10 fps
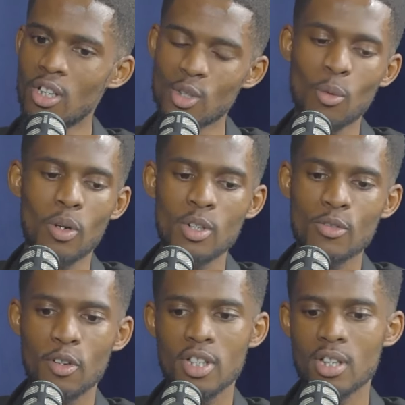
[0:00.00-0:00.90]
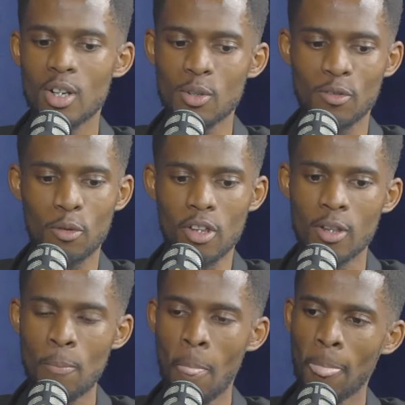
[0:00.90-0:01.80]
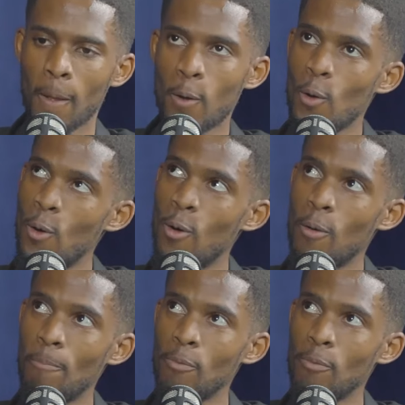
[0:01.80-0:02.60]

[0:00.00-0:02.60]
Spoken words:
So we want to first start off with your